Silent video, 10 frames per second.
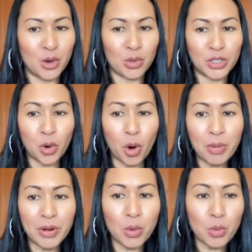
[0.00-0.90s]
when you
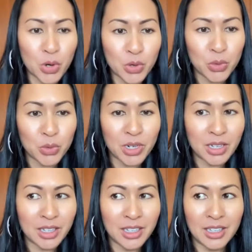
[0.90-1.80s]
open a wound,
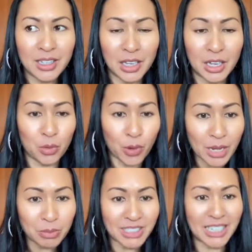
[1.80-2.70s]
it
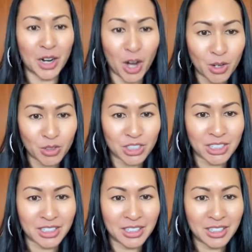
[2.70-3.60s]
rips, it hurts.